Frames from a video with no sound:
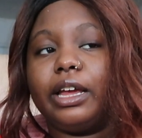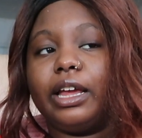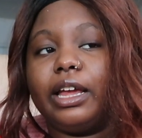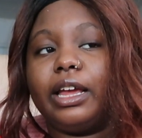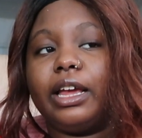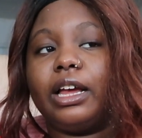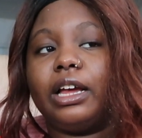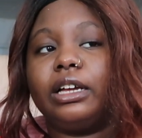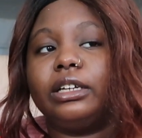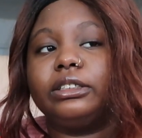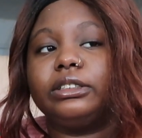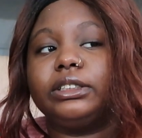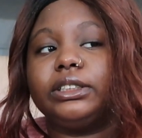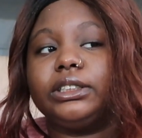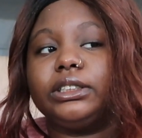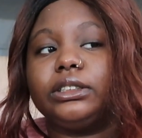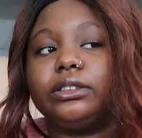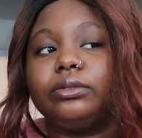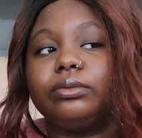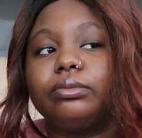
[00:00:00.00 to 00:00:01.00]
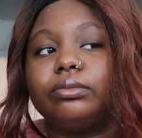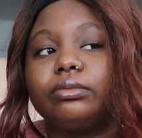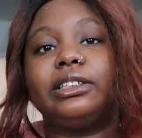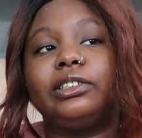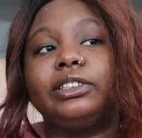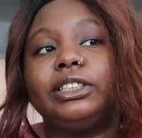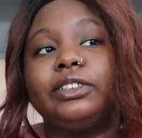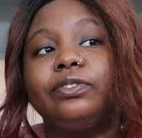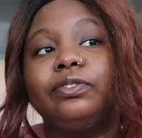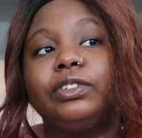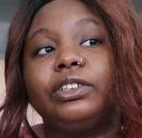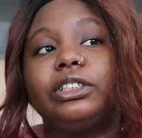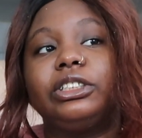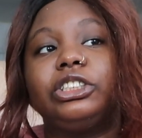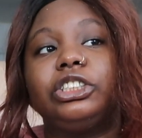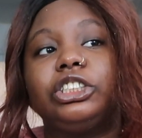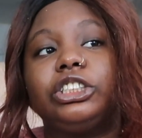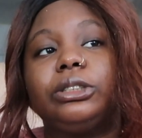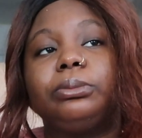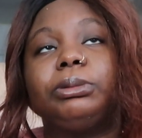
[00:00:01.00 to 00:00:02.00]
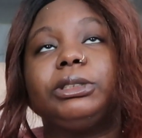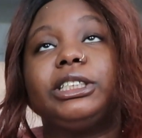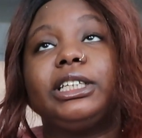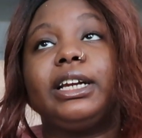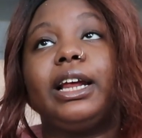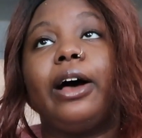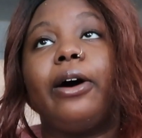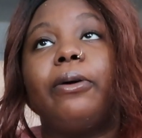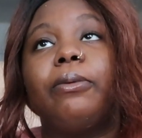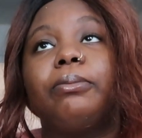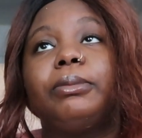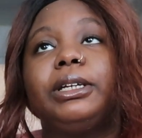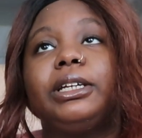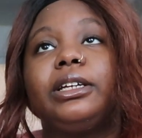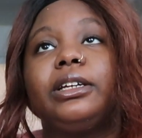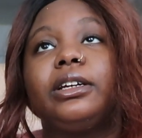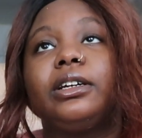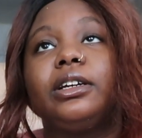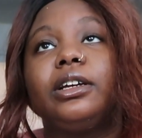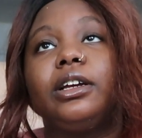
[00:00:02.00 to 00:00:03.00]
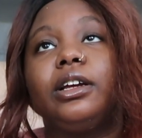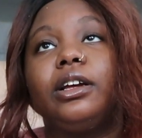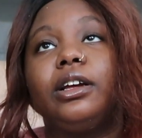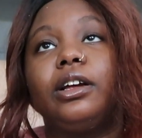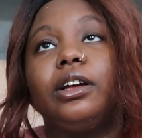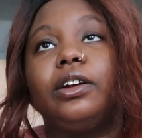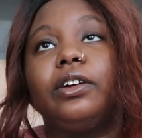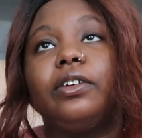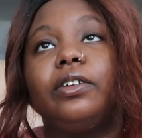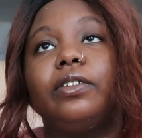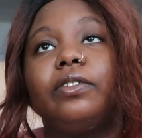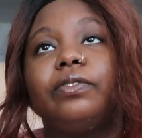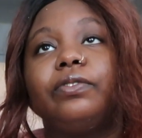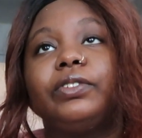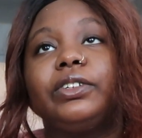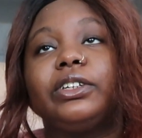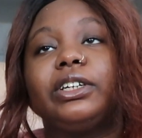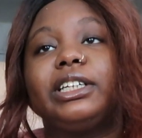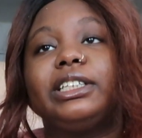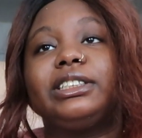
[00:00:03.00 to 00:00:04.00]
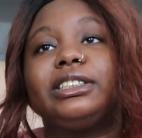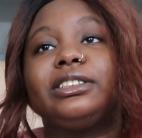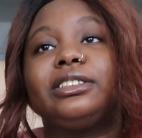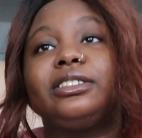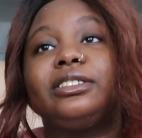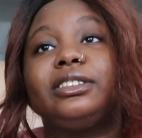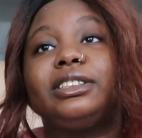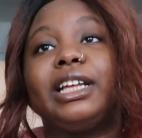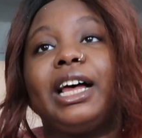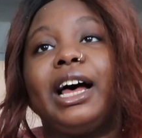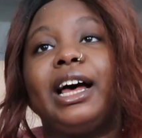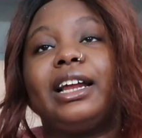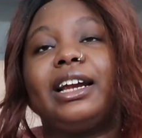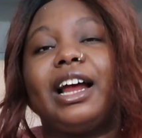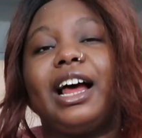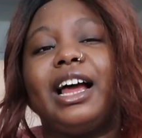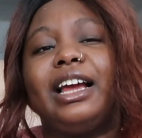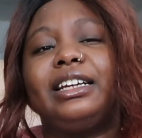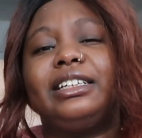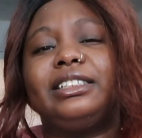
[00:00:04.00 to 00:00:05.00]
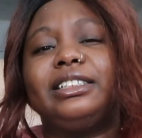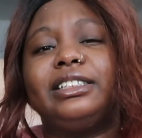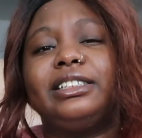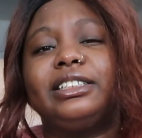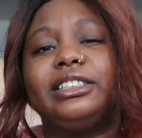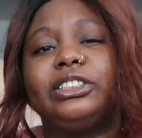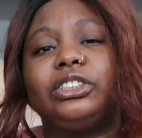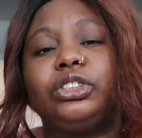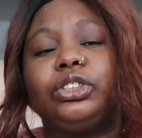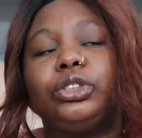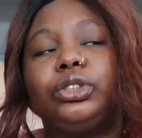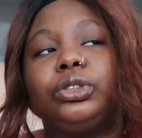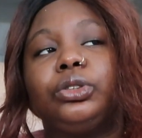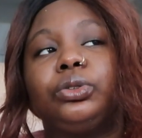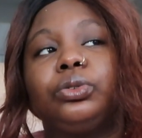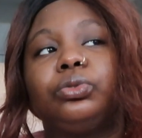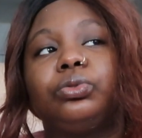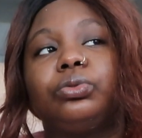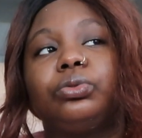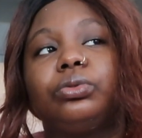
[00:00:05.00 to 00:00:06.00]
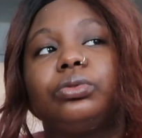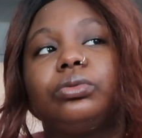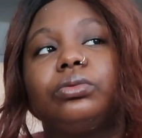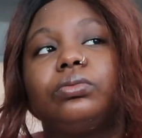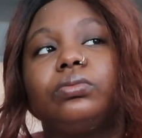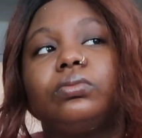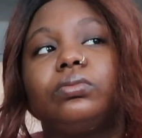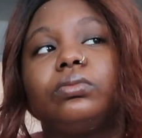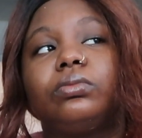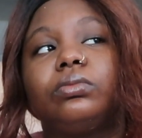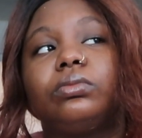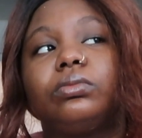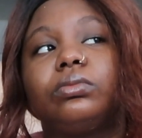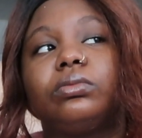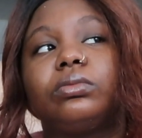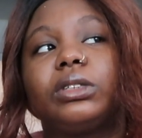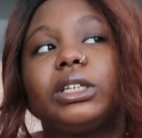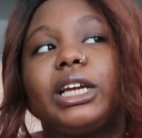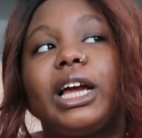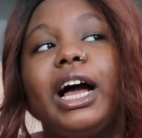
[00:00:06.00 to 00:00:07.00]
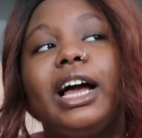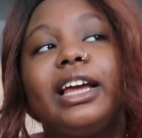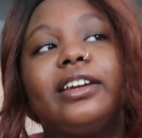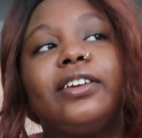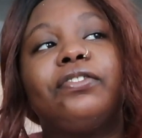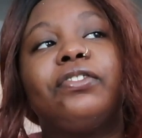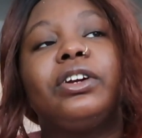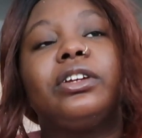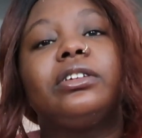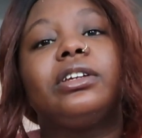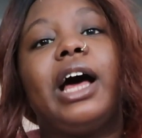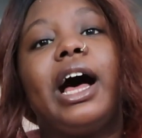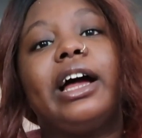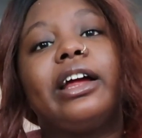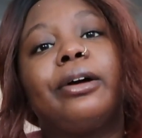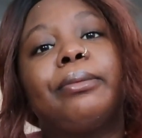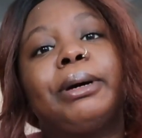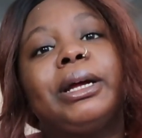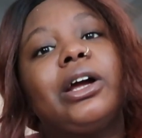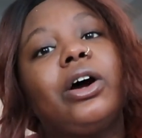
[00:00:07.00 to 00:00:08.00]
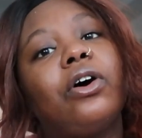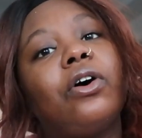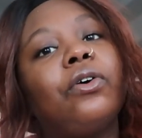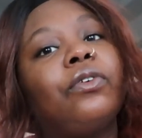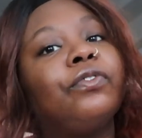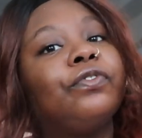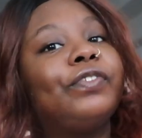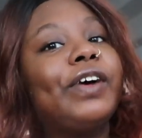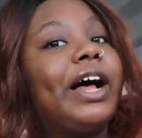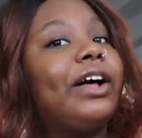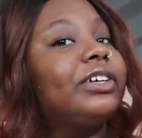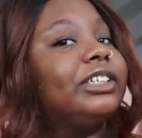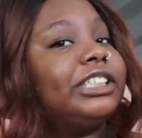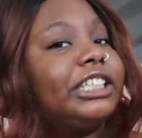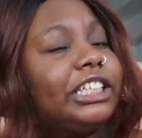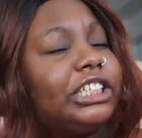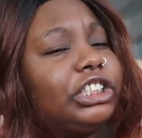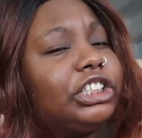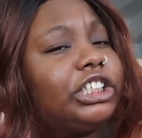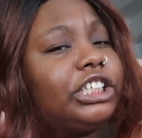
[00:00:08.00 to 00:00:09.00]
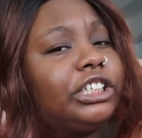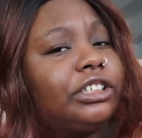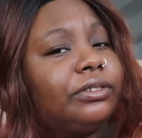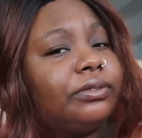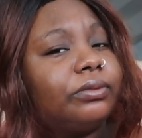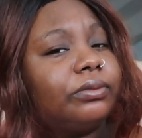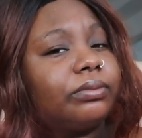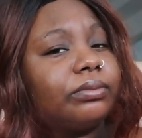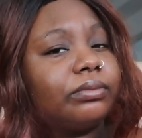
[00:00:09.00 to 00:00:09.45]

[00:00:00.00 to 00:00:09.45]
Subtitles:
and the relationship did help me realize that I needed to kind of rely on my own validation,